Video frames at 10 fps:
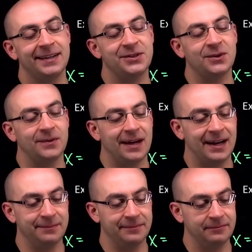So
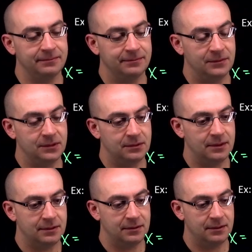I'm
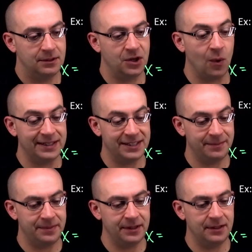going to
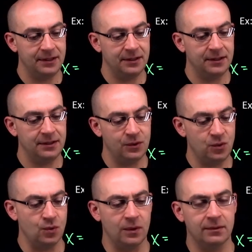be,
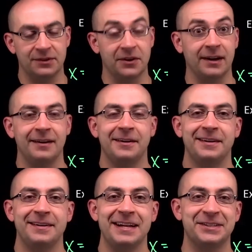
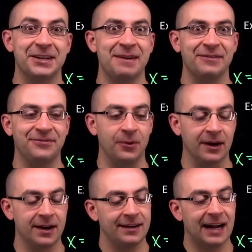it's going to be a 4.